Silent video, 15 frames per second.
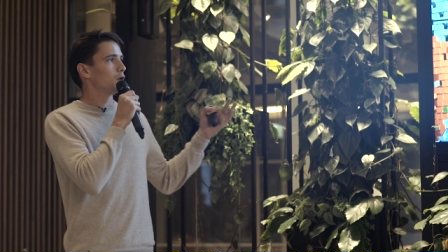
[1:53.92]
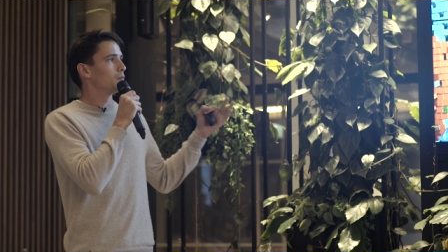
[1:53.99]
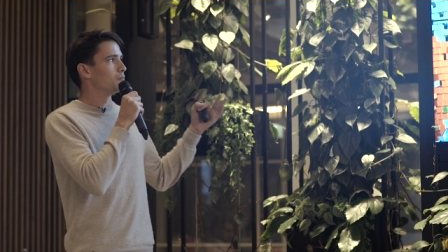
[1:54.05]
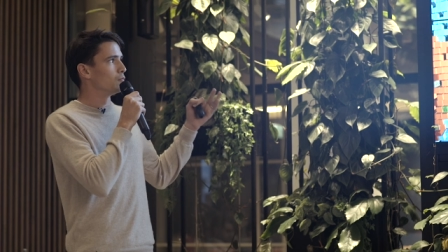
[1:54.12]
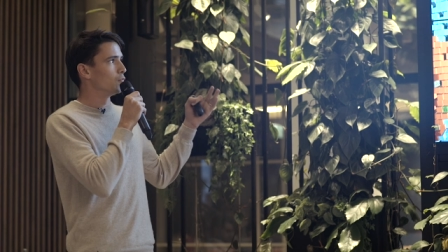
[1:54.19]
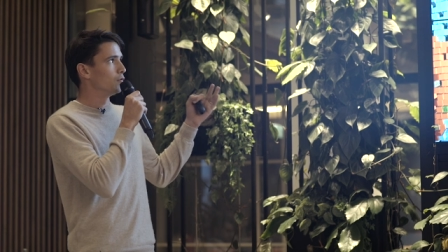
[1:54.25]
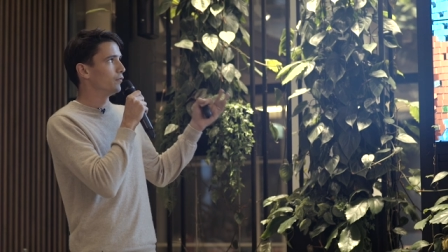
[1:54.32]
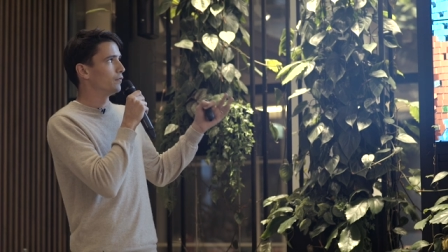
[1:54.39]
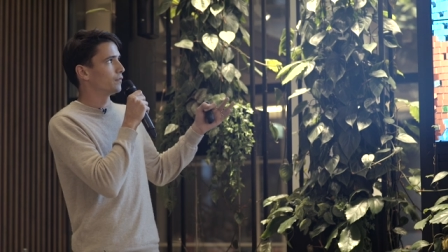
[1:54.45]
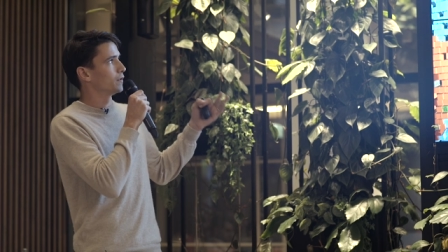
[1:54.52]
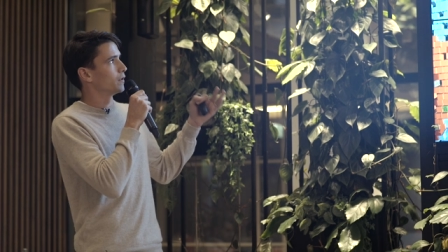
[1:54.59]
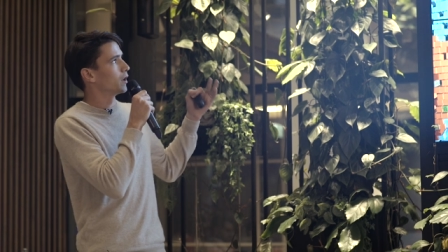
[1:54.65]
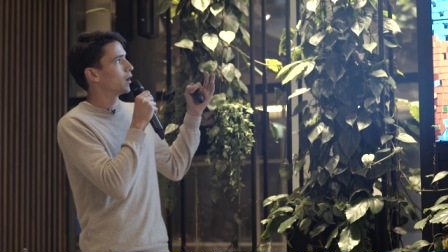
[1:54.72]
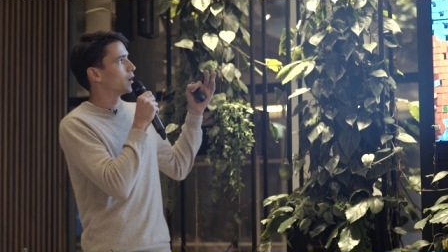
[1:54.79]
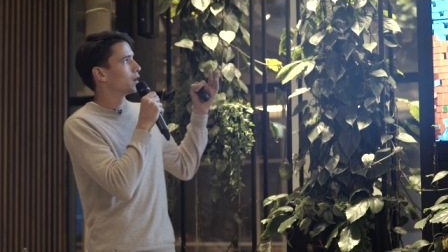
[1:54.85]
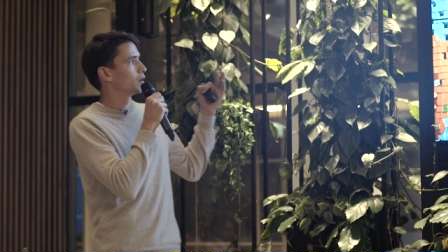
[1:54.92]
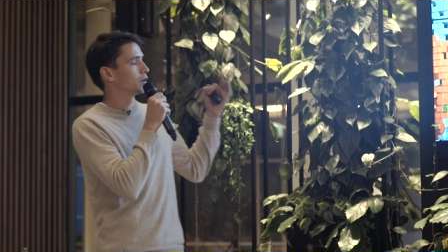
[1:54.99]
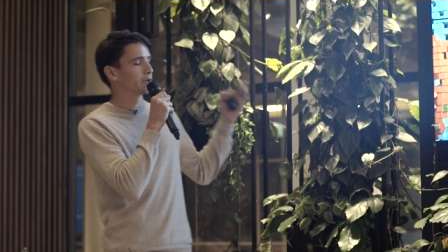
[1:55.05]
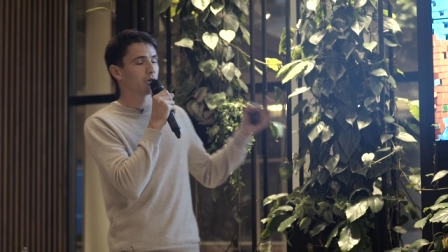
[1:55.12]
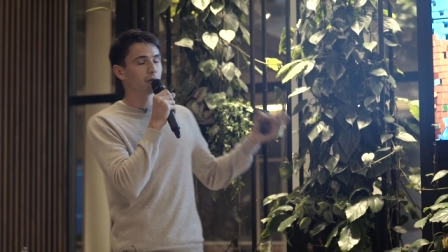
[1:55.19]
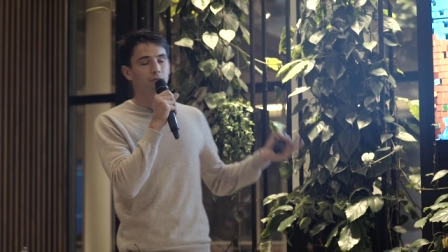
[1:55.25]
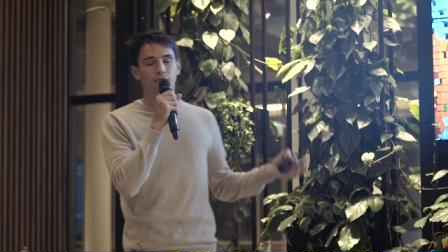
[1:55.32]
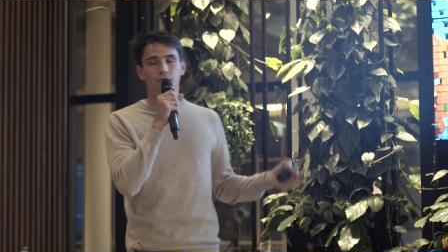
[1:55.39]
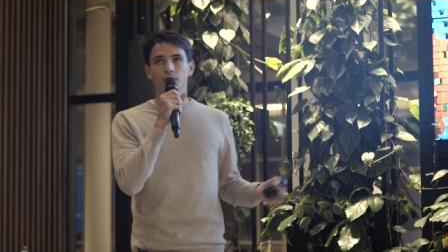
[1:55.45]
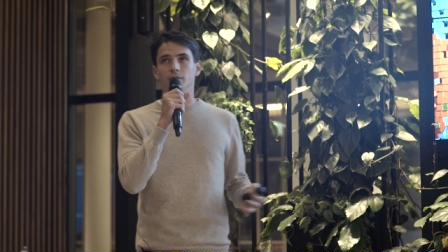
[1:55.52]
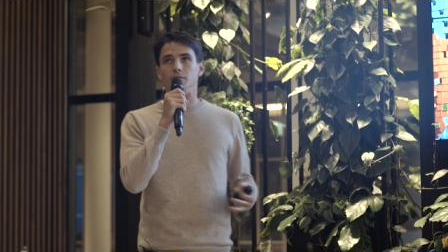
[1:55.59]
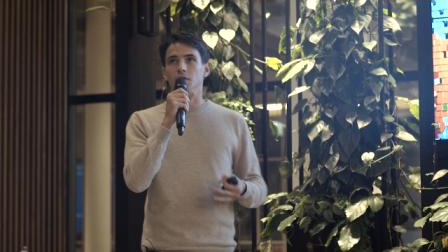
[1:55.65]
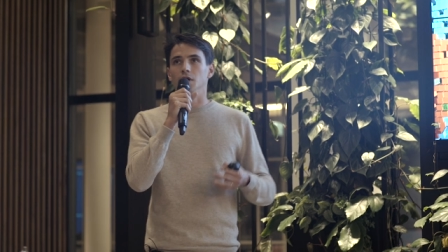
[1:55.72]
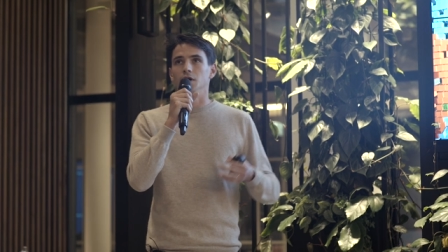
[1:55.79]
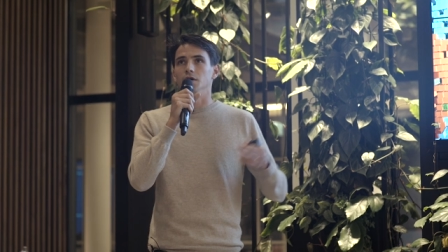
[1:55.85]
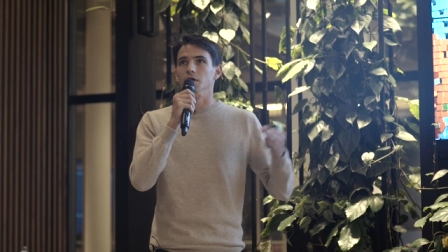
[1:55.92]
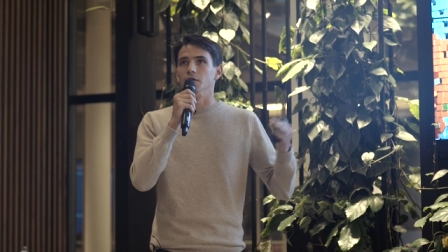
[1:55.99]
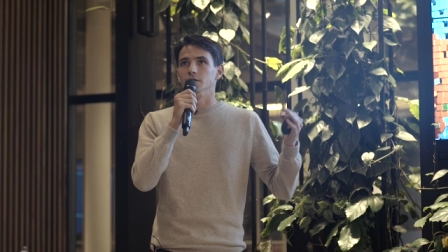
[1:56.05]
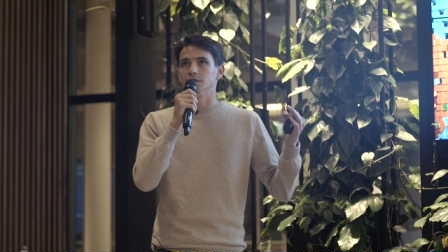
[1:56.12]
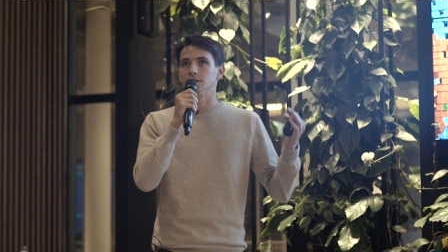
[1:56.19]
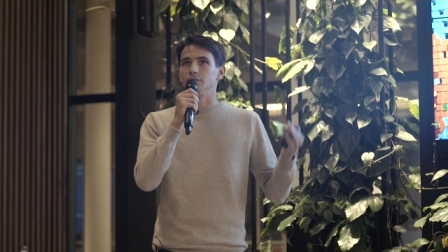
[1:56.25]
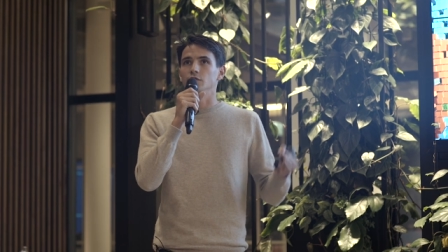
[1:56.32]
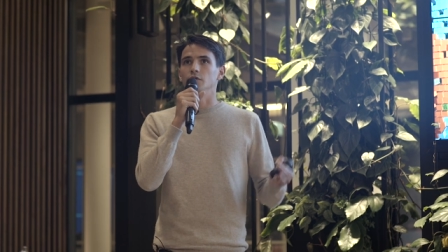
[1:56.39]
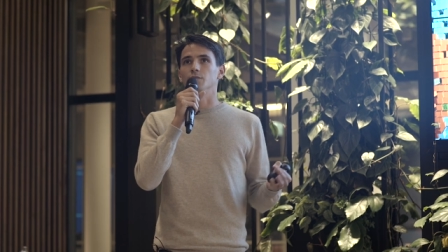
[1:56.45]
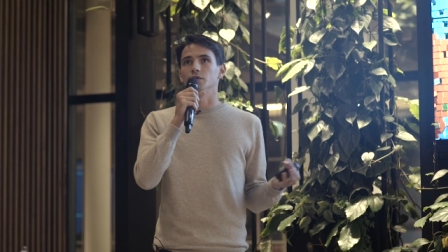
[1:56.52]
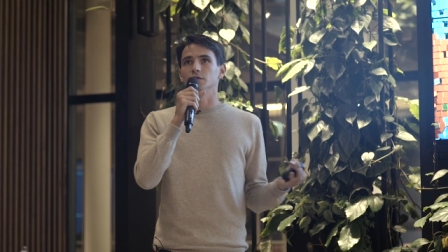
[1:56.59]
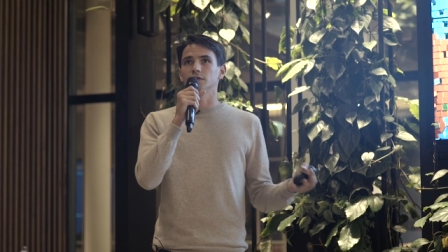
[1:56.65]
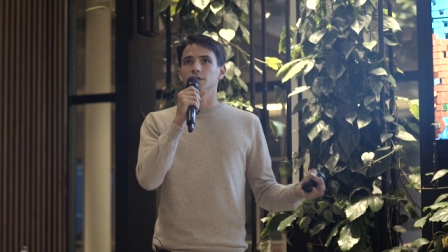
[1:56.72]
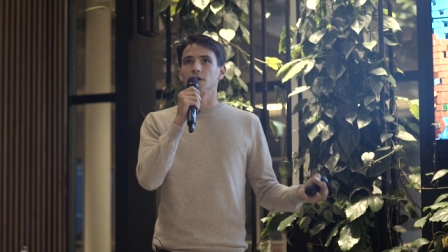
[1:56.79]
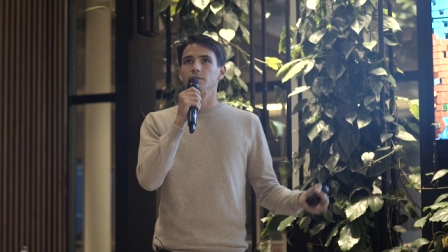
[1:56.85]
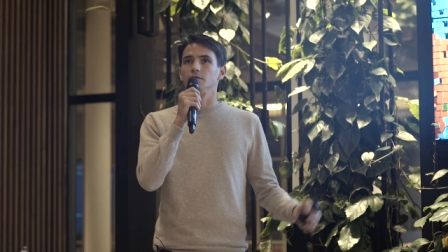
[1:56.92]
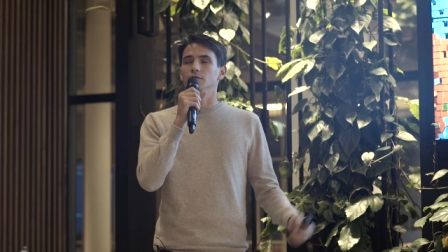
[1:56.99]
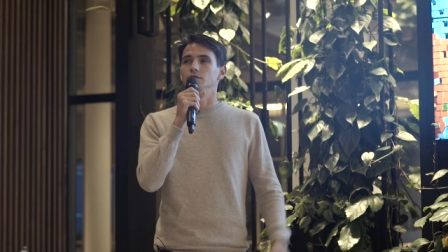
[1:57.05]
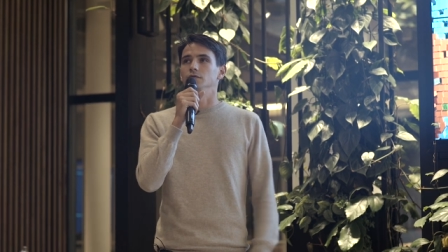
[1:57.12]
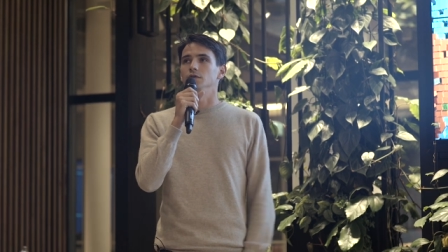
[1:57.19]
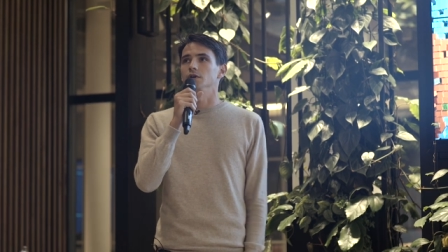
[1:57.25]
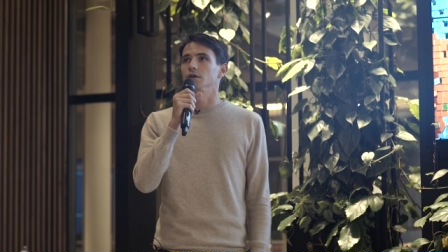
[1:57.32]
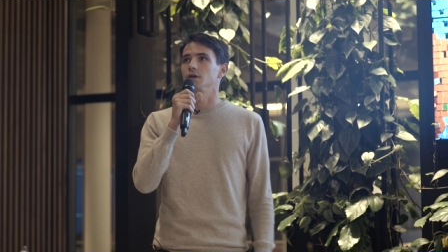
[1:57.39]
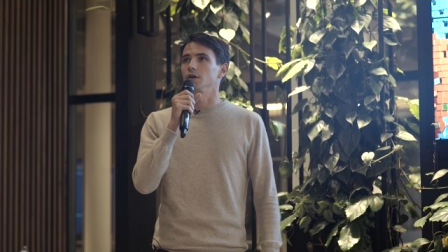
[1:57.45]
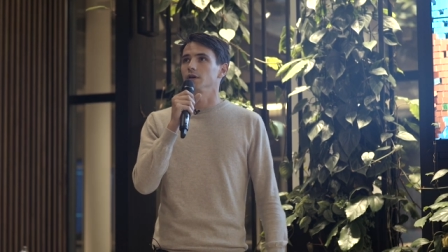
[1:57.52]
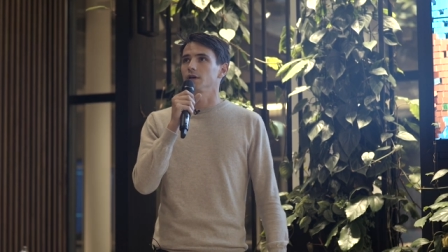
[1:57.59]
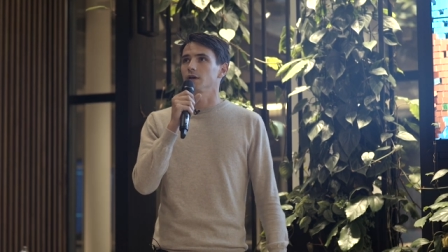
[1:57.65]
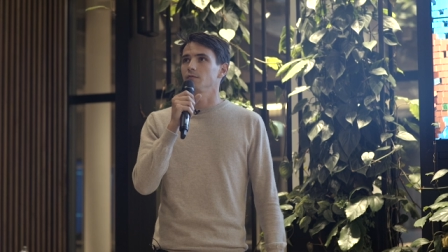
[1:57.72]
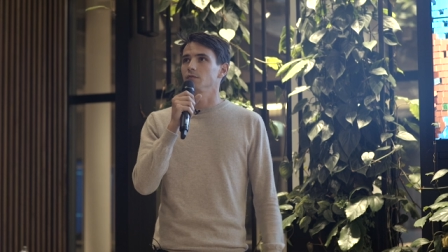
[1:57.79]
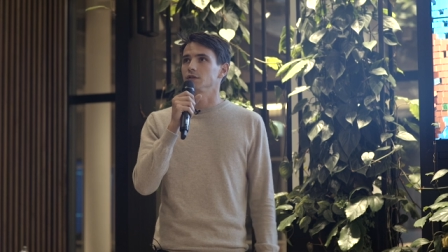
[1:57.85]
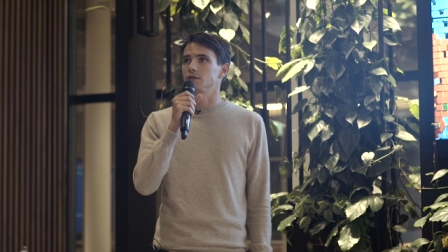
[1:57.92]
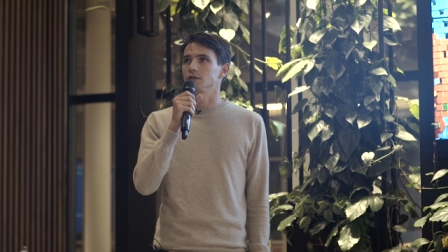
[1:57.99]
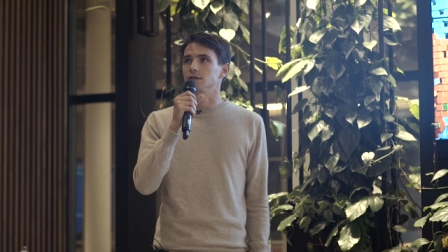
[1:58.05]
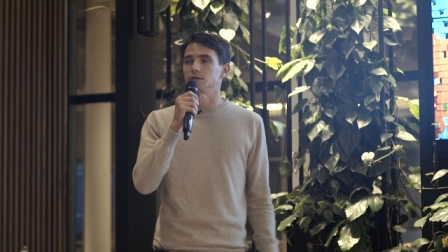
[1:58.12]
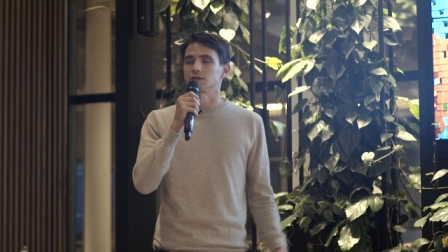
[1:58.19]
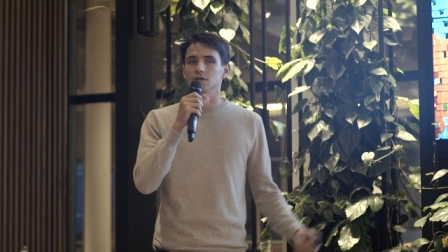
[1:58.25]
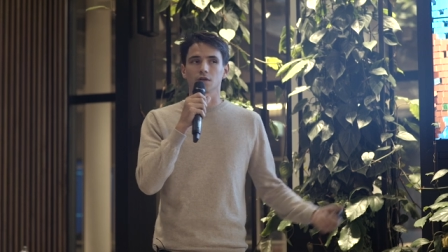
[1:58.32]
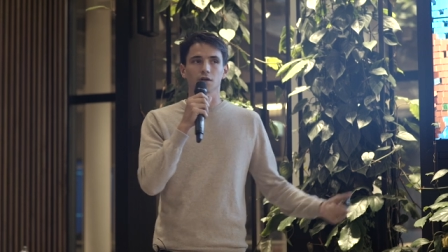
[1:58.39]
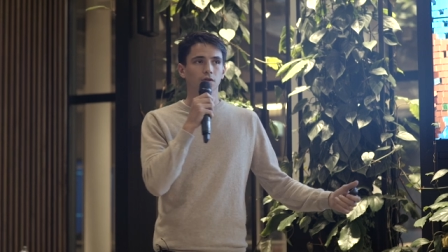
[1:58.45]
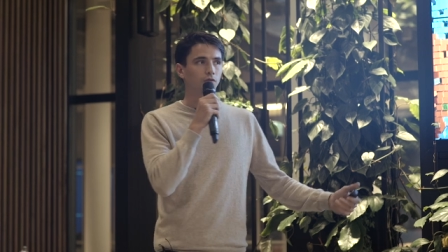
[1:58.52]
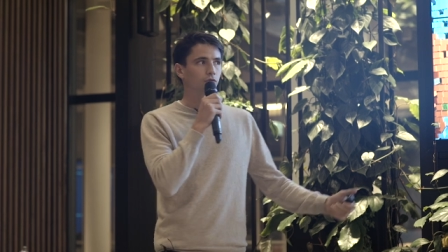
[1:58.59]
move uh, a game from uh, a simple prototype to uh, a game which is uh,